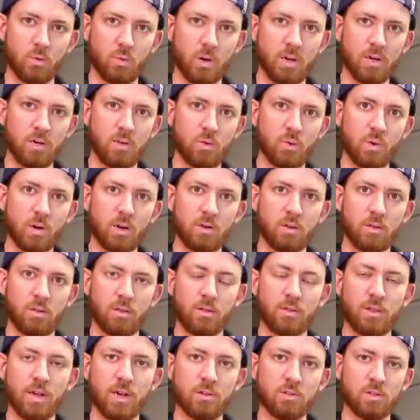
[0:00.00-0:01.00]
anywhere in the
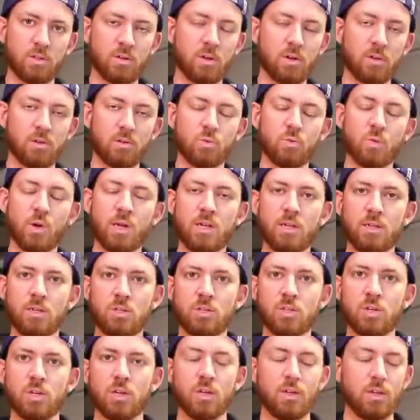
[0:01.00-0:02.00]
$1,000
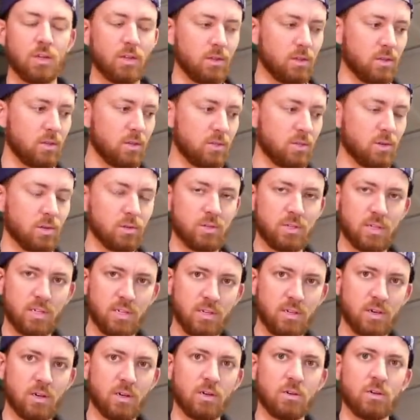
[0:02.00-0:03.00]
range, the
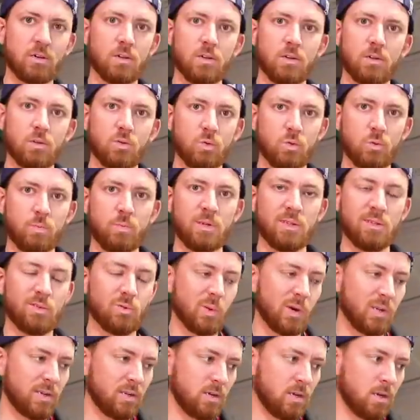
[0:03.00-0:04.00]
Saltiga would be the
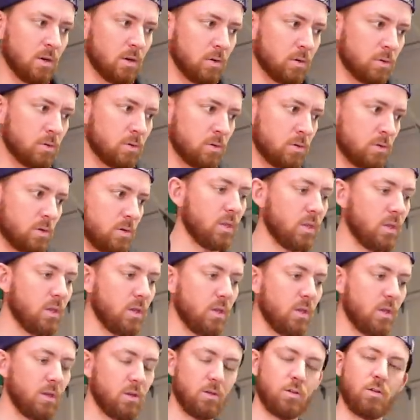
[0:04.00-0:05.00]
way to go.
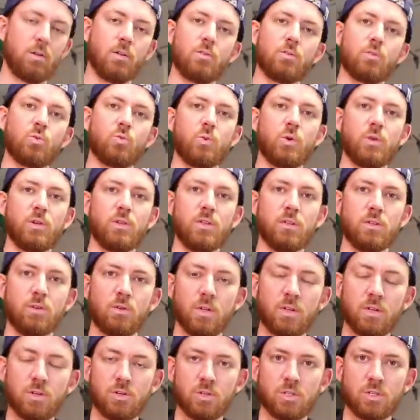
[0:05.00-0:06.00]
Another
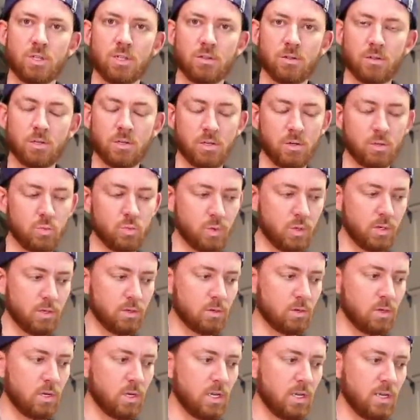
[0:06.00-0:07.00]
really interesting looking
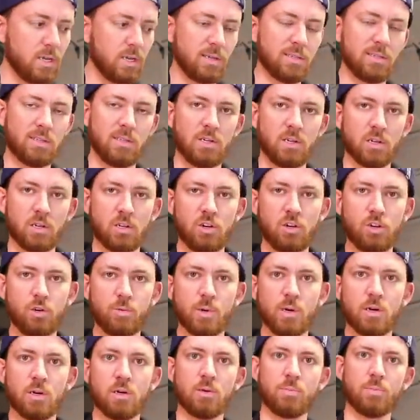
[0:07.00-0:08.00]
reel is the
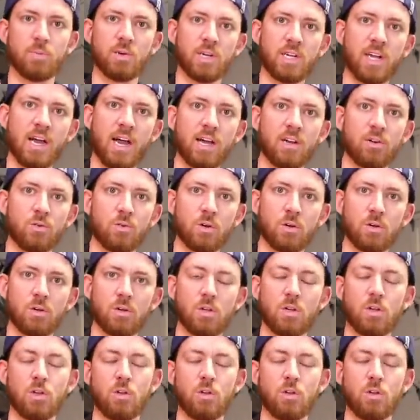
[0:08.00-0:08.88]
Okuma Mackeral,